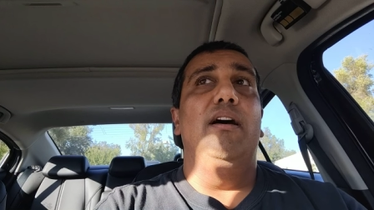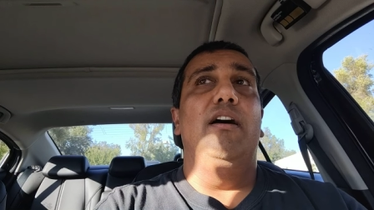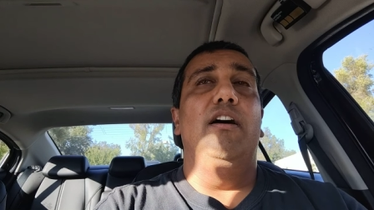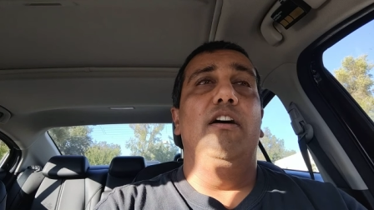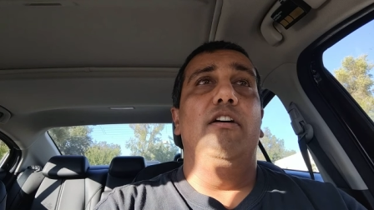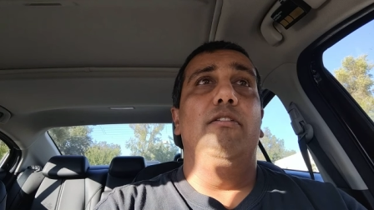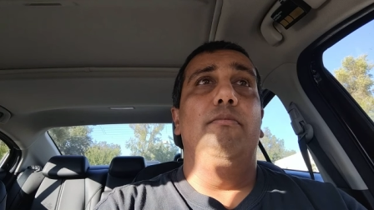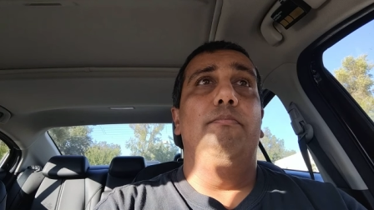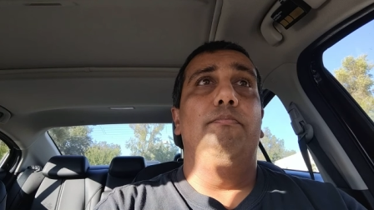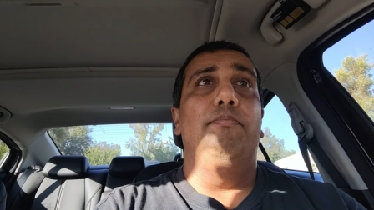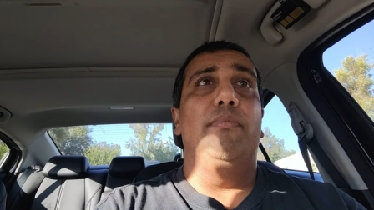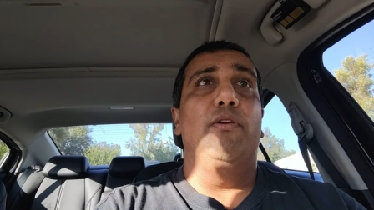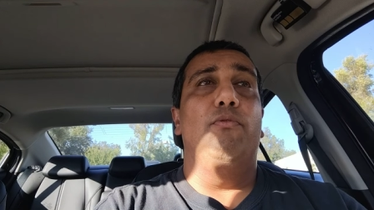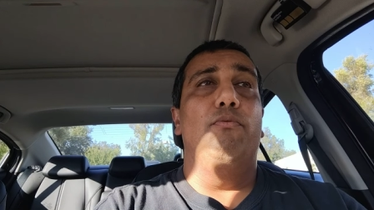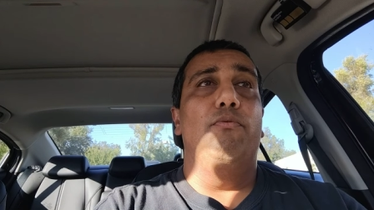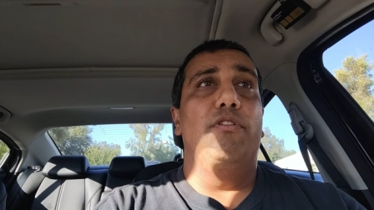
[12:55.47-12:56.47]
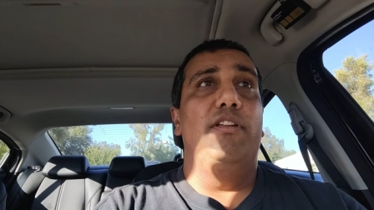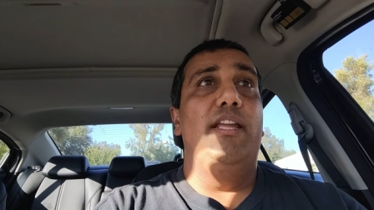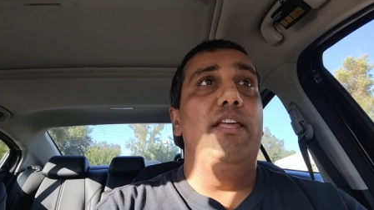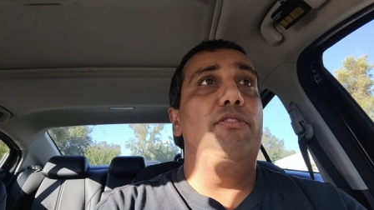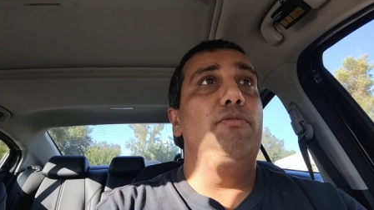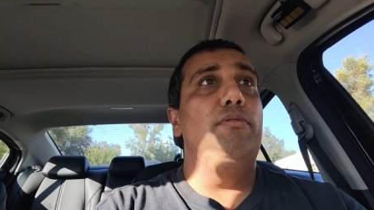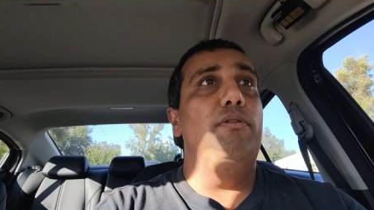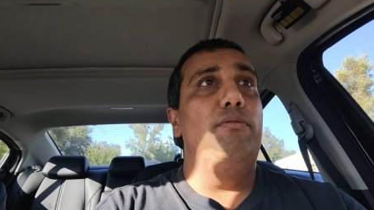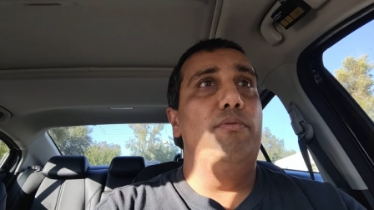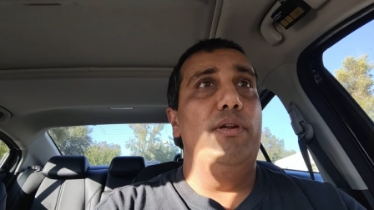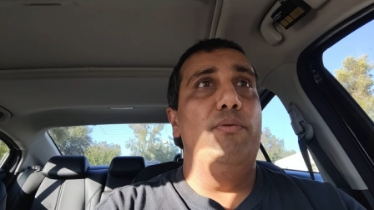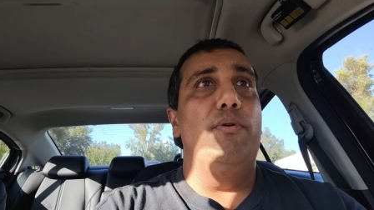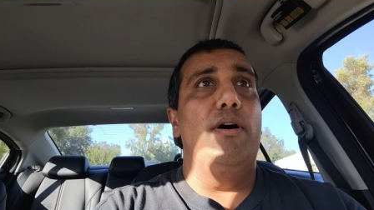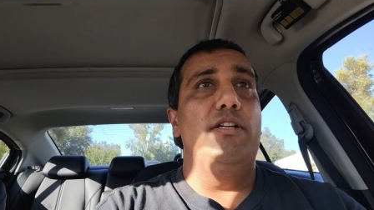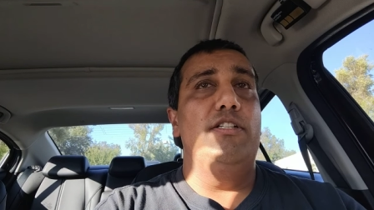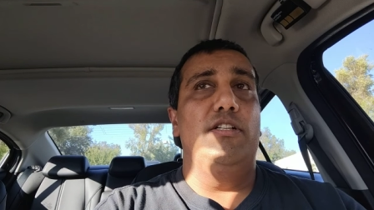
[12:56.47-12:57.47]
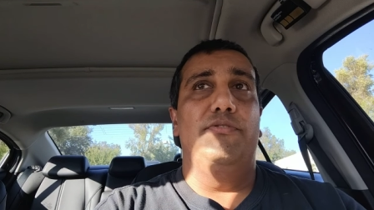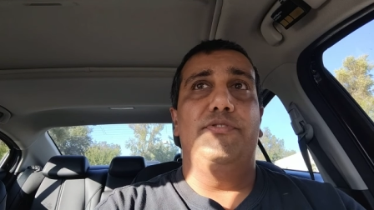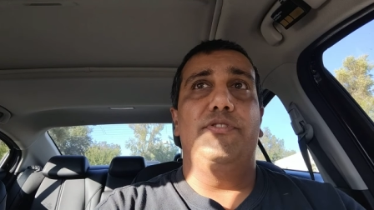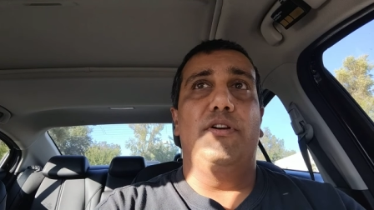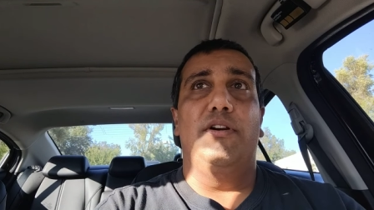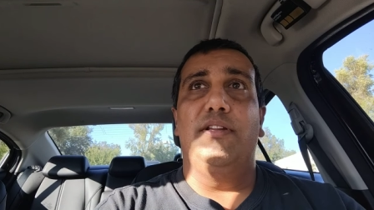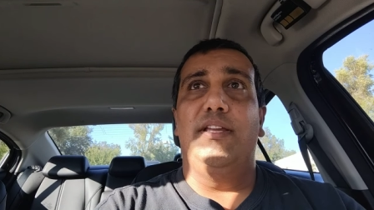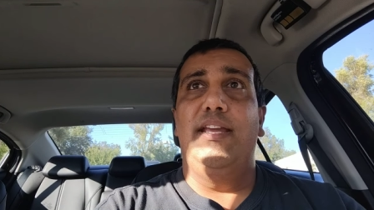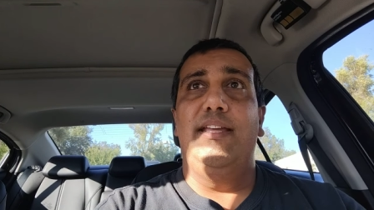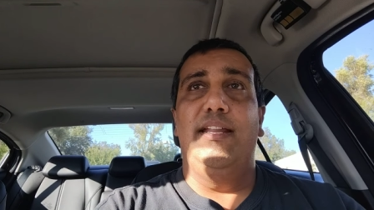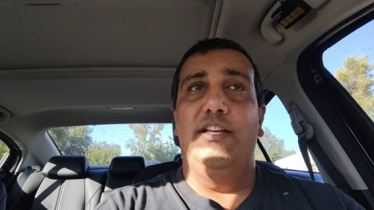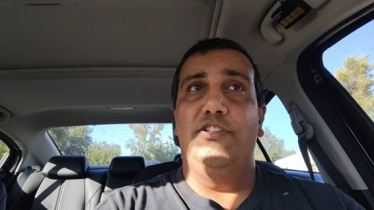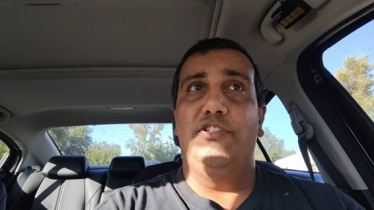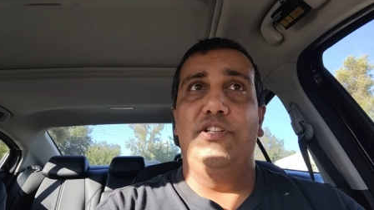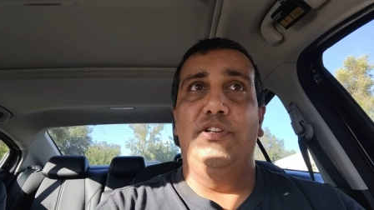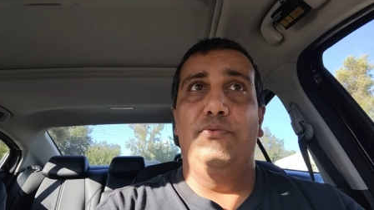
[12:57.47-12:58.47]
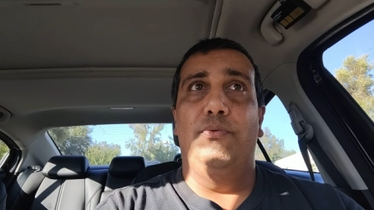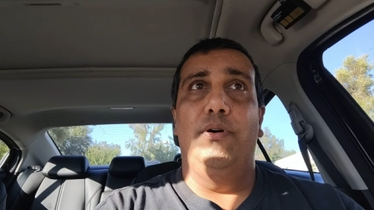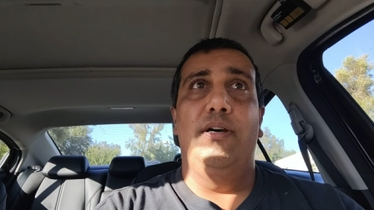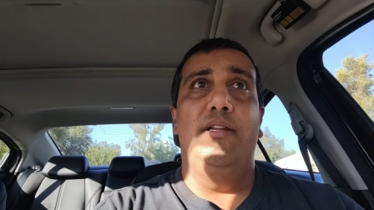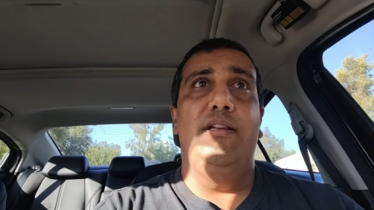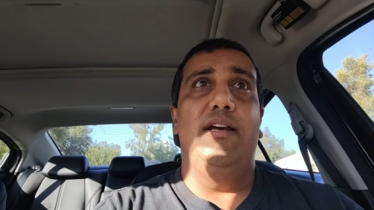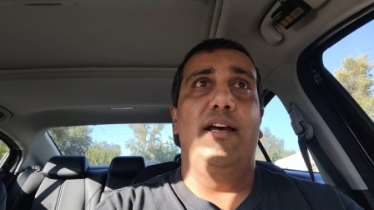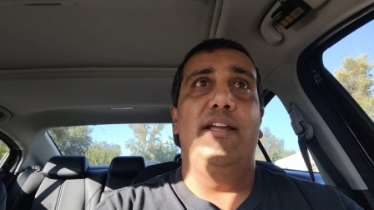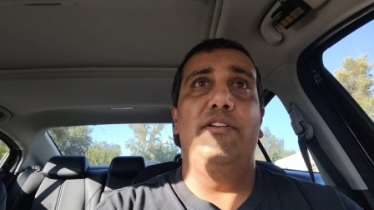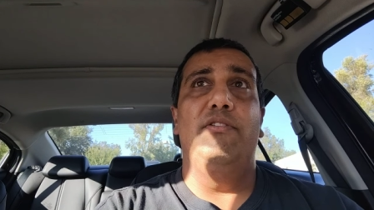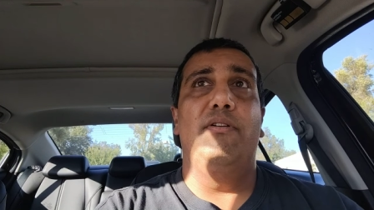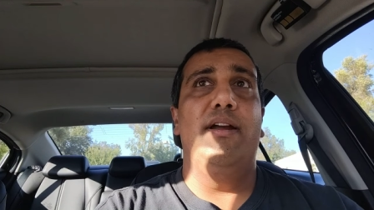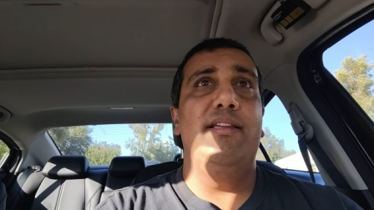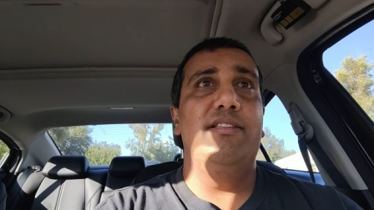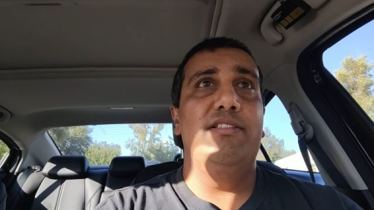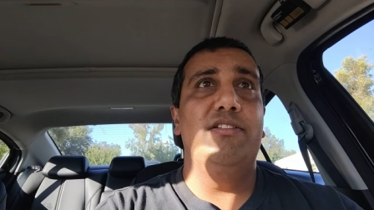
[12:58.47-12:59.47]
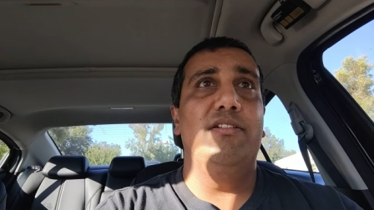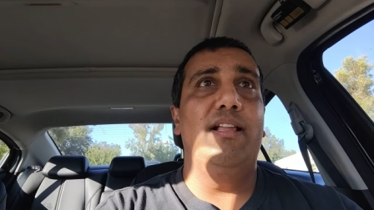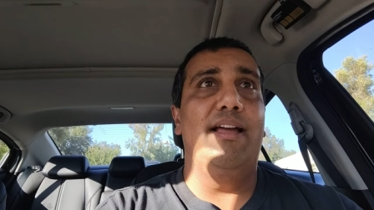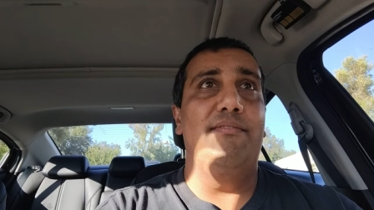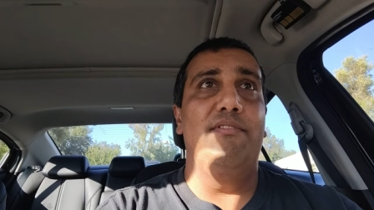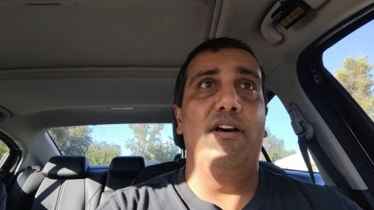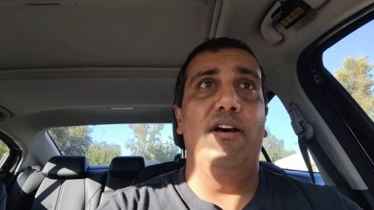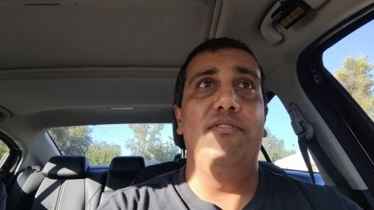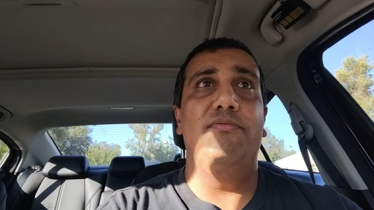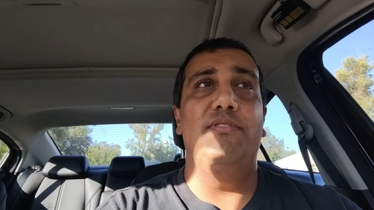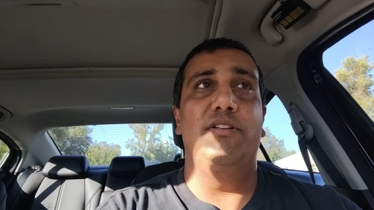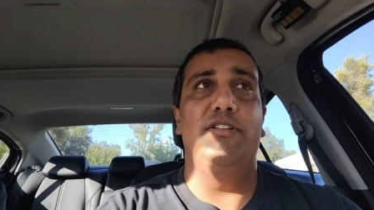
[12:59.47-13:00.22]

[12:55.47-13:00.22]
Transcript: um, get through a rewatch of Stargate SG1. I know I still have not